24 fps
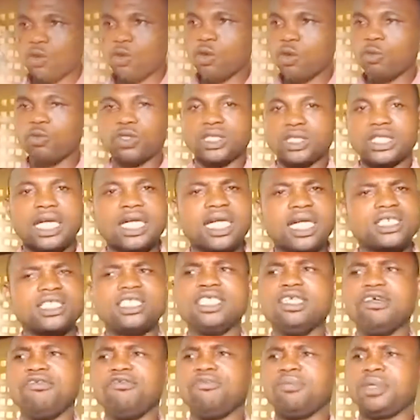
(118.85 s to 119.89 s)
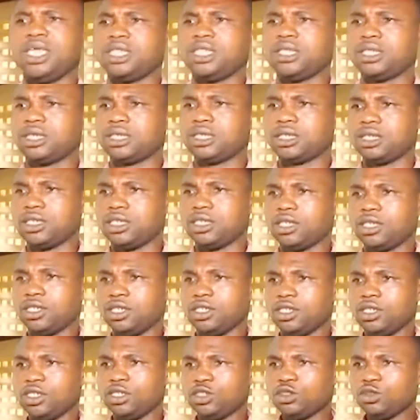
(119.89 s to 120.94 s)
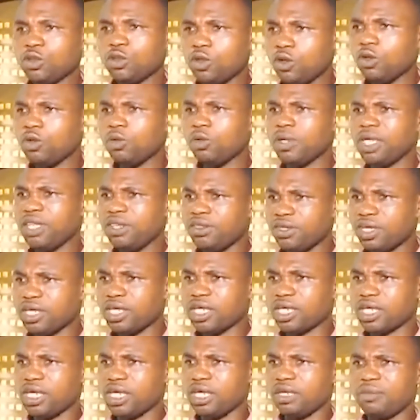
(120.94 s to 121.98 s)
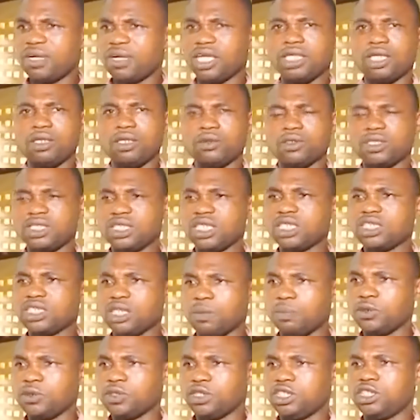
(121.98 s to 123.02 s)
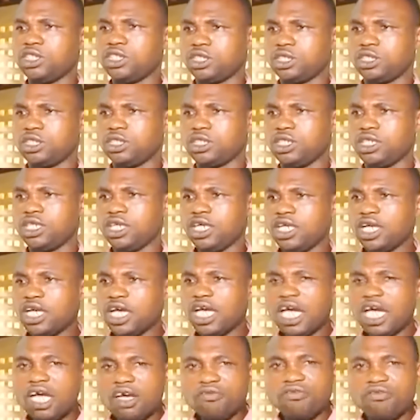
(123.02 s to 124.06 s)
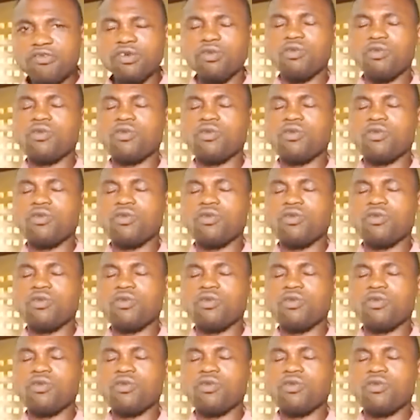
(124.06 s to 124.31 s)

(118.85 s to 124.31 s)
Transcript: home with an achievement. So when they came and there was such a position, every